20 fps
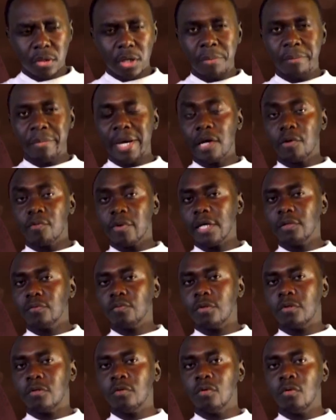Am I right
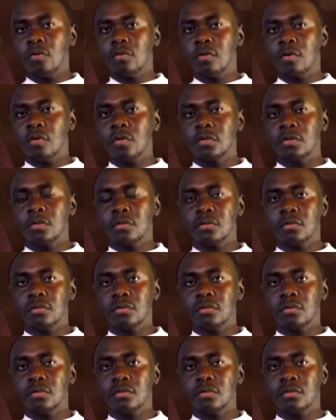with you, O Lord?